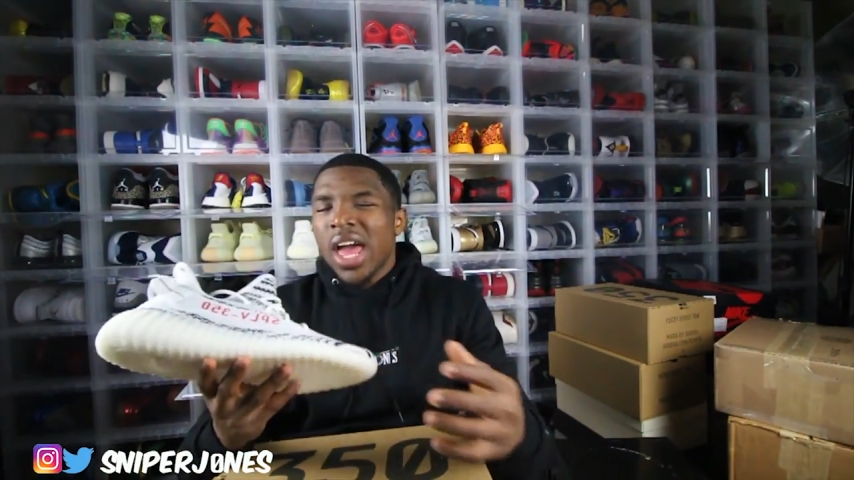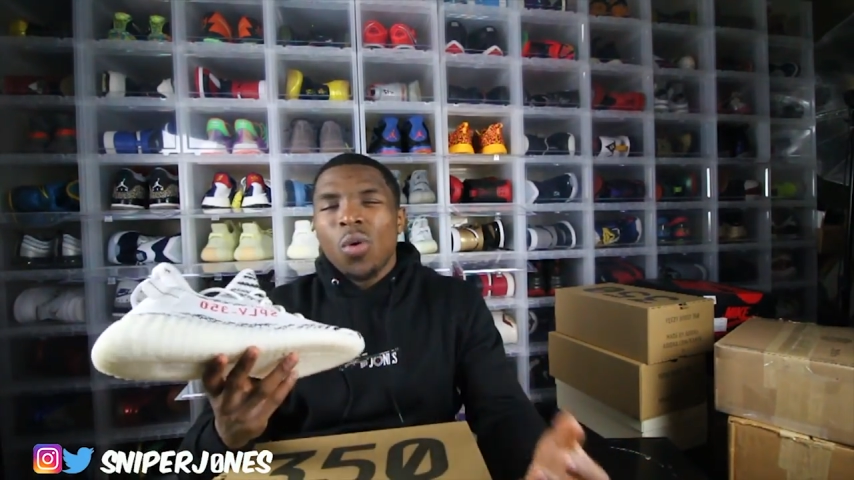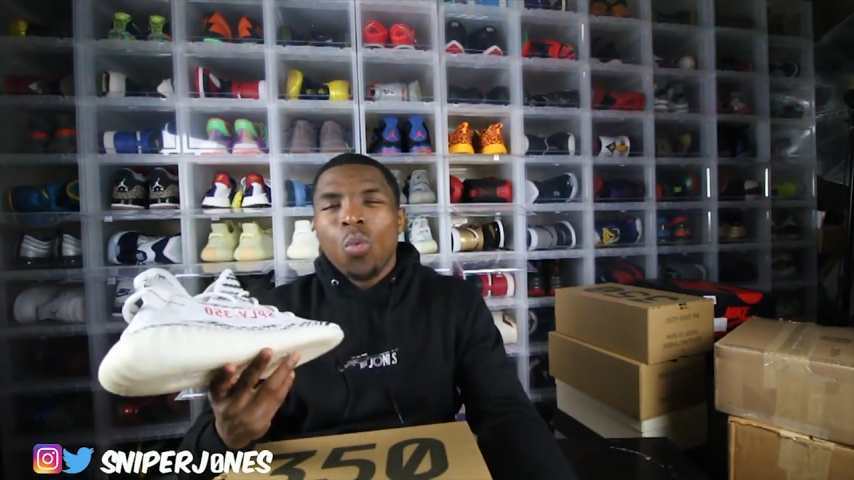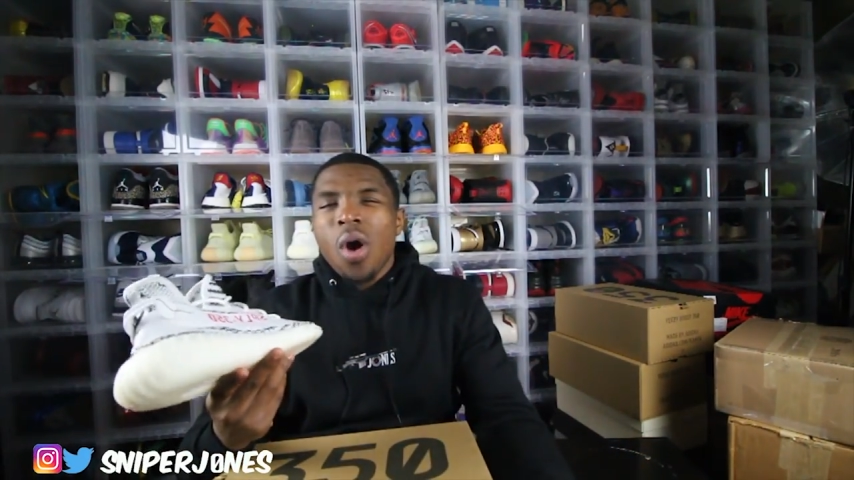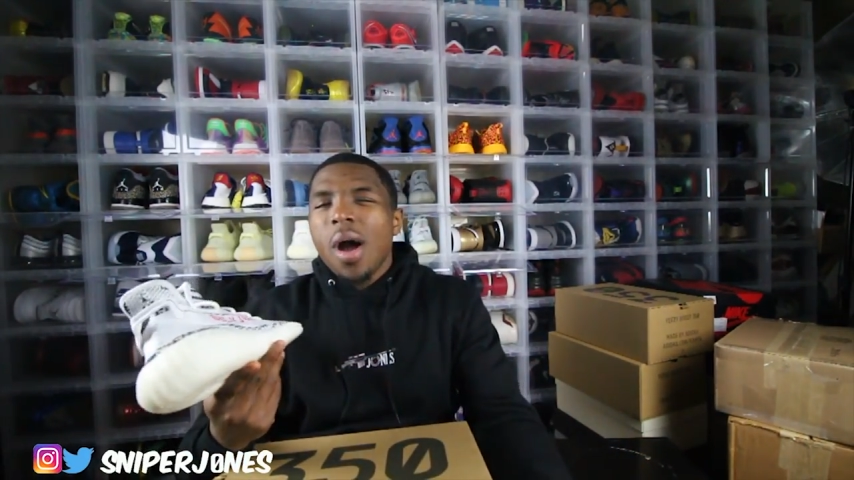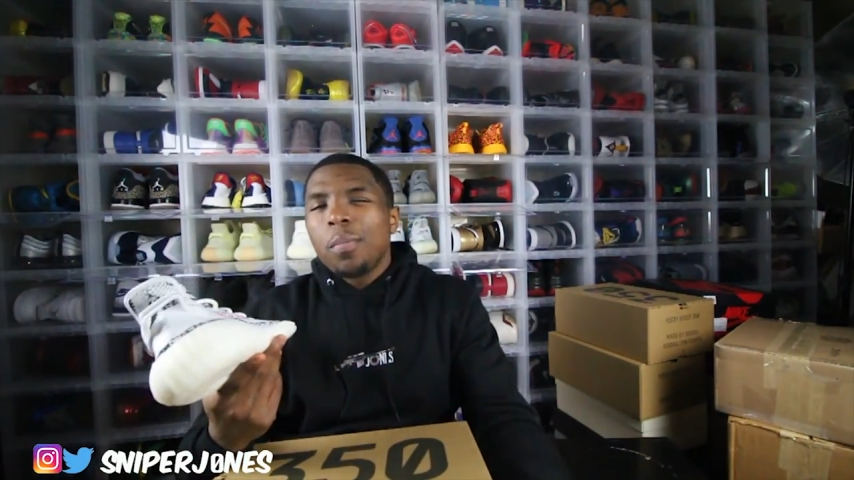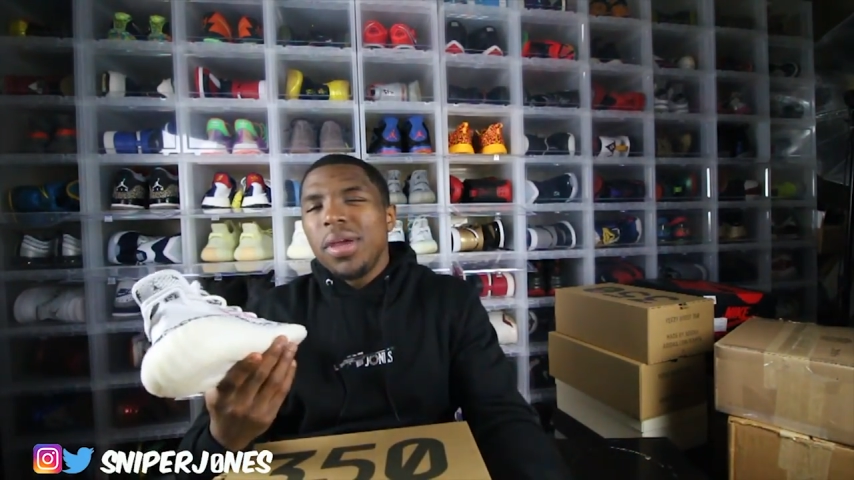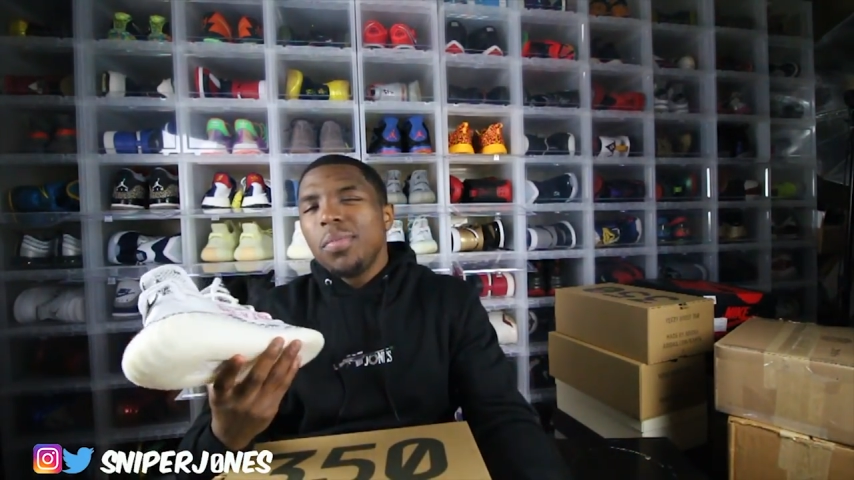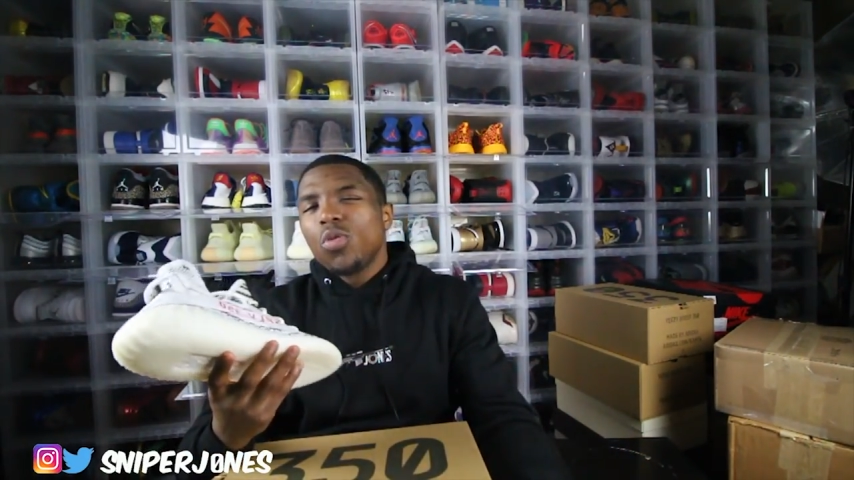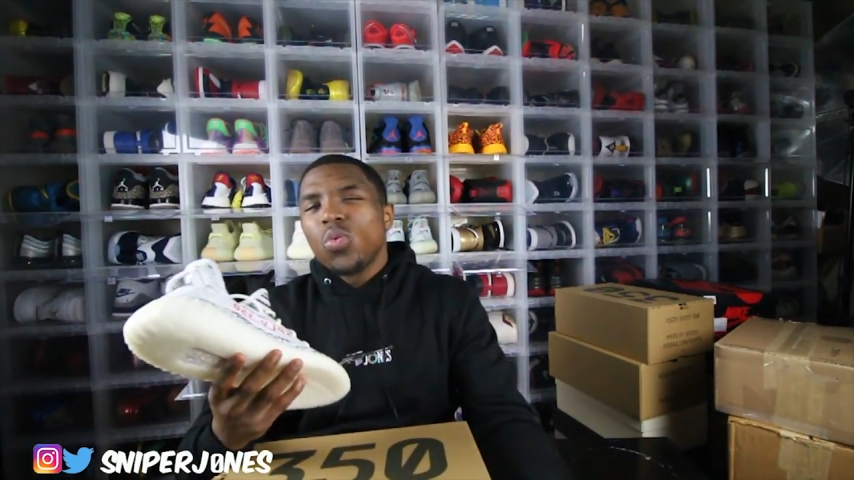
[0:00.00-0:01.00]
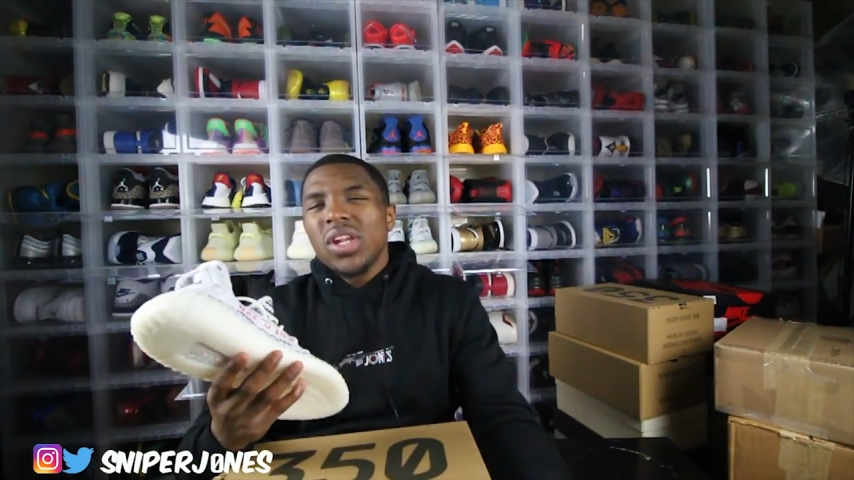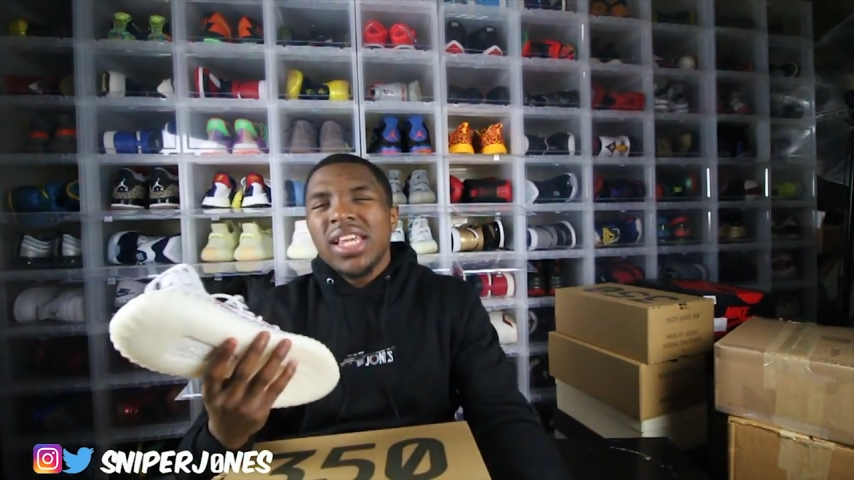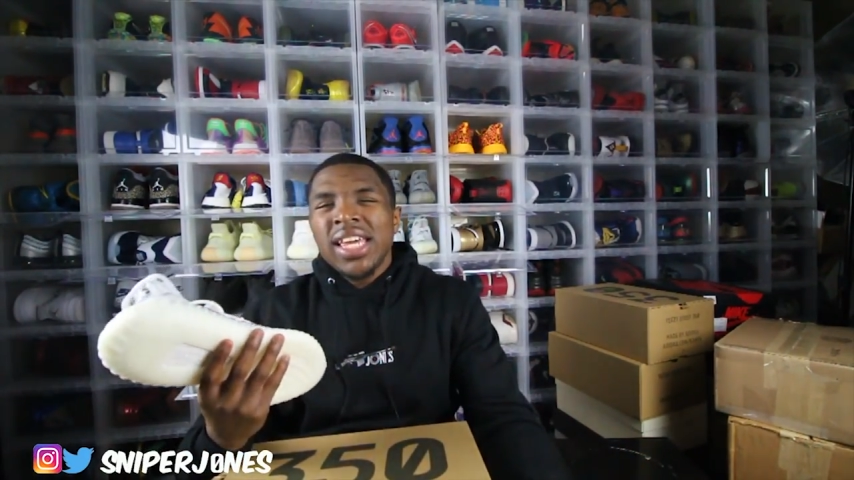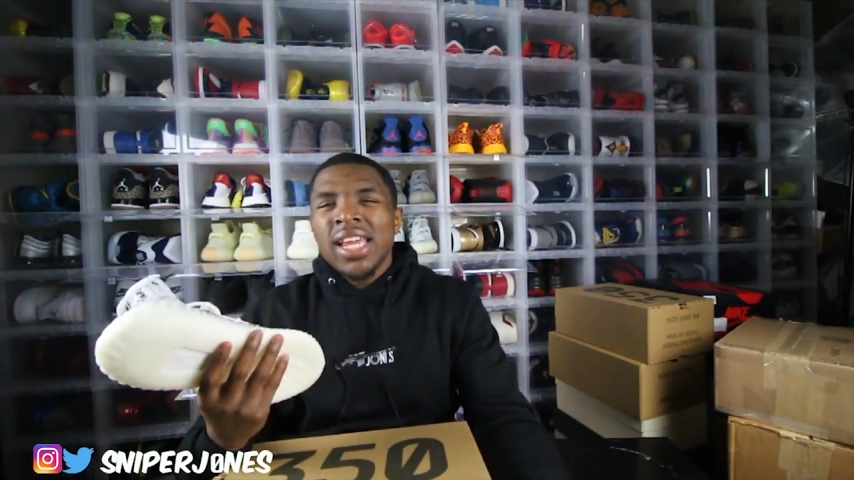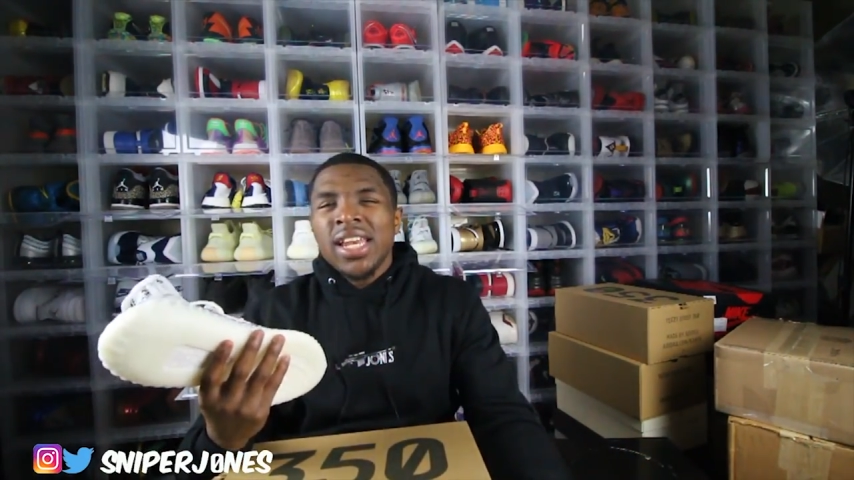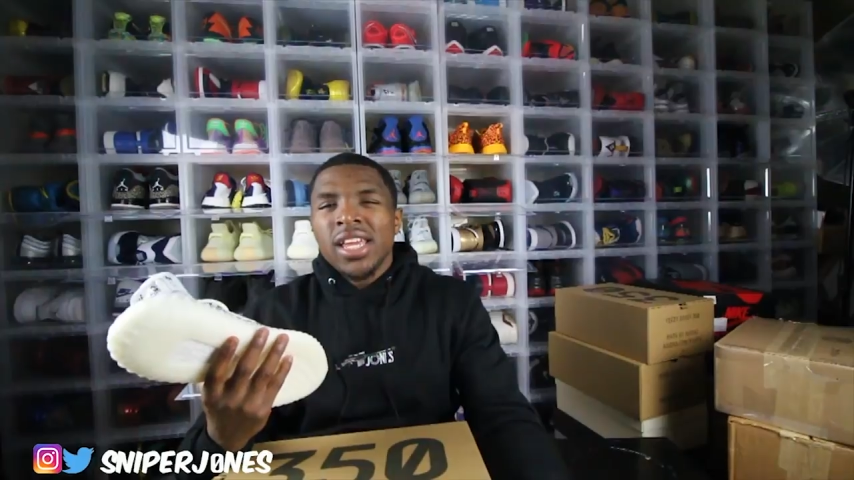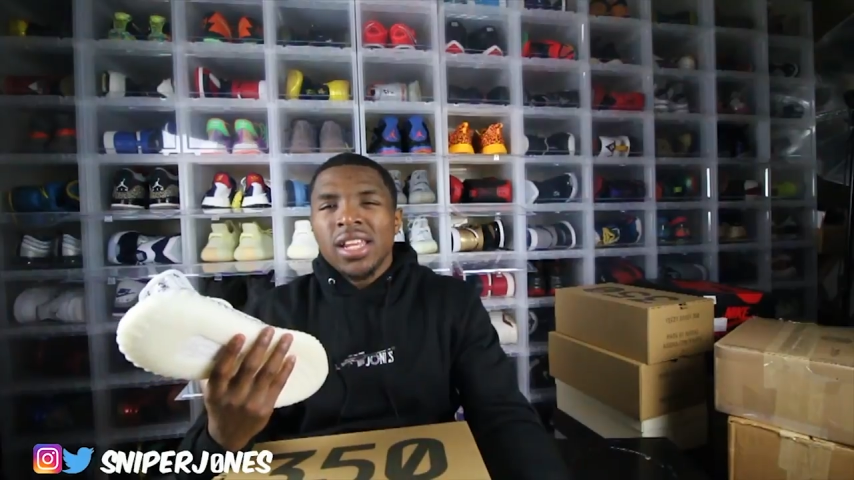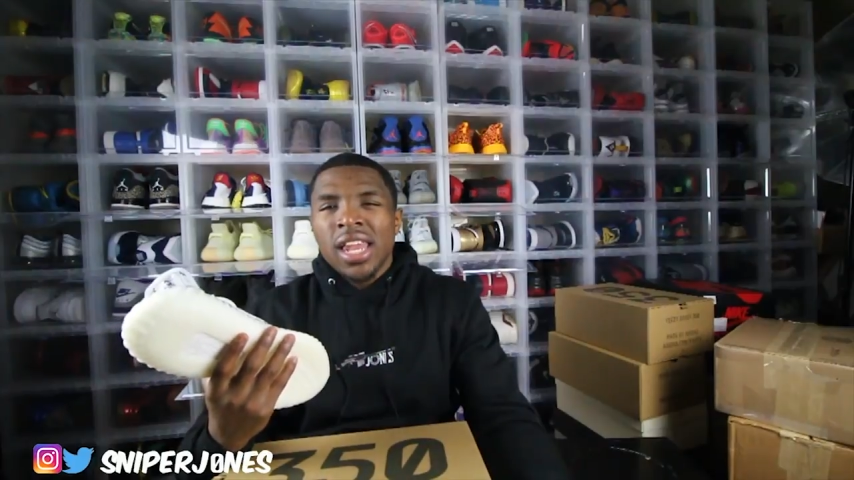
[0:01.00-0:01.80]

like, why people really in it?